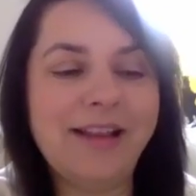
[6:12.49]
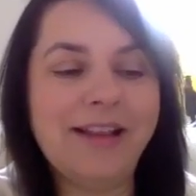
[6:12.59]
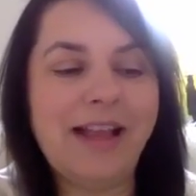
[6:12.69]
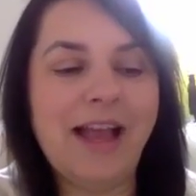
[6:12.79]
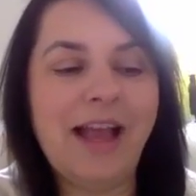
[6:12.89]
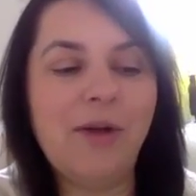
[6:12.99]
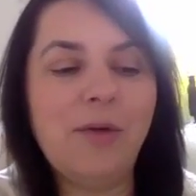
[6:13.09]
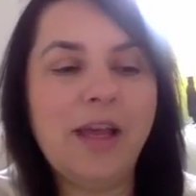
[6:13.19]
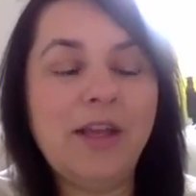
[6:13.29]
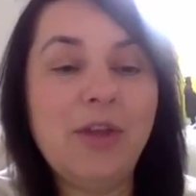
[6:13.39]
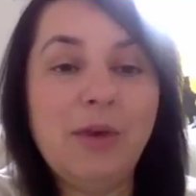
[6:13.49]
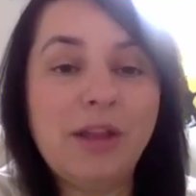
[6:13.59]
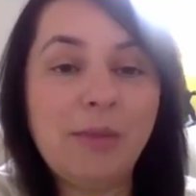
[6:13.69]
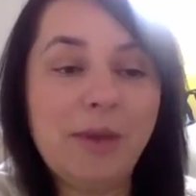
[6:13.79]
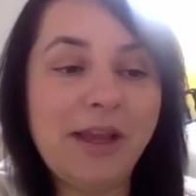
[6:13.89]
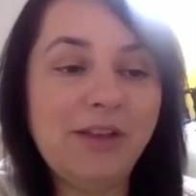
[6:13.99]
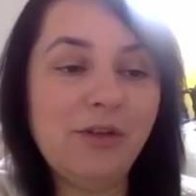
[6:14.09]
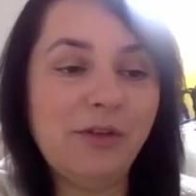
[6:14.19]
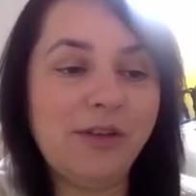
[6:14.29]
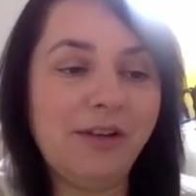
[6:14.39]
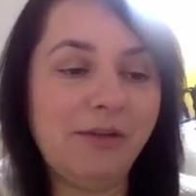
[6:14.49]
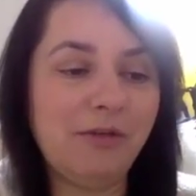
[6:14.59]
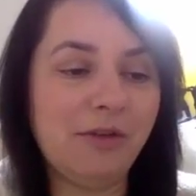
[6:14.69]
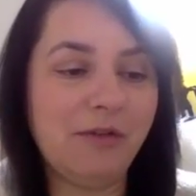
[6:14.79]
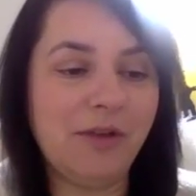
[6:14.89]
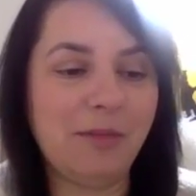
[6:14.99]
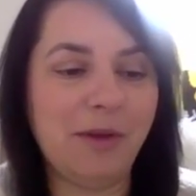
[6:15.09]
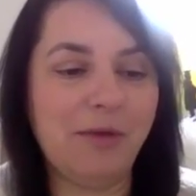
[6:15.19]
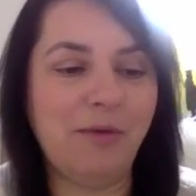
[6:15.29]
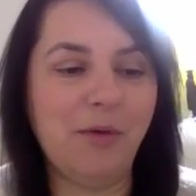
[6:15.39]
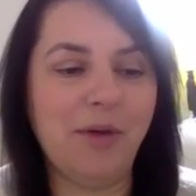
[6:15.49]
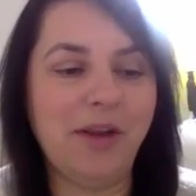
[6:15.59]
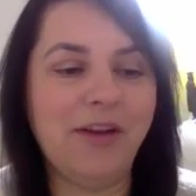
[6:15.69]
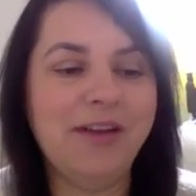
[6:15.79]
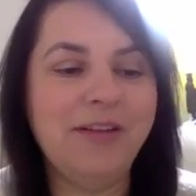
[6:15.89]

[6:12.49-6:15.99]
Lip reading: is how can you expand your, sorry, I'm trying to fix my phone here.